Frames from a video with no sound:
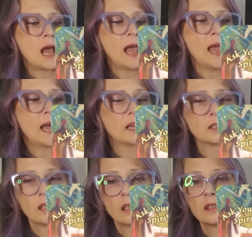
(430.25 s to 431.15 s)

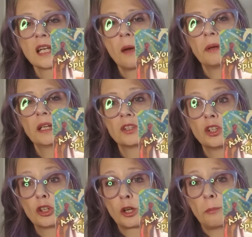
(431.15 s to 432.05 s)
and tapping into
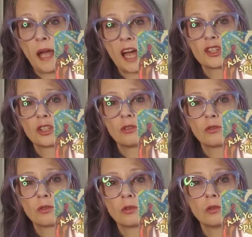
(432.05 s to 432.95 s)
your compassion,
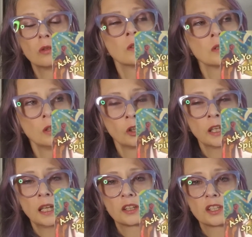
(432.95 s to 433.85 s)

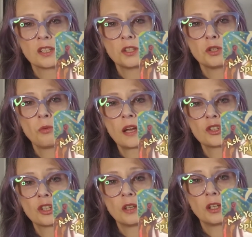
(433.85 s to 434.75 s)
looking at the
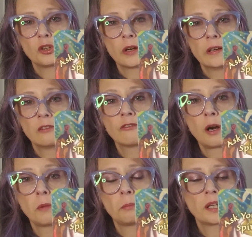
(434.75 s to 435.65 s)
situation that you're in
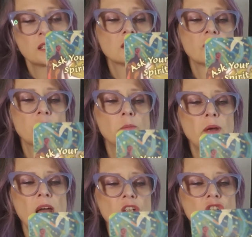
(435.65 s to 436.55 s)
from a place of
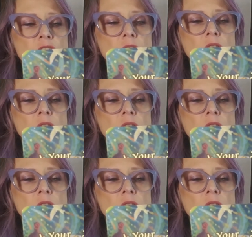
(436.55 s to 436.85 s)
compassion.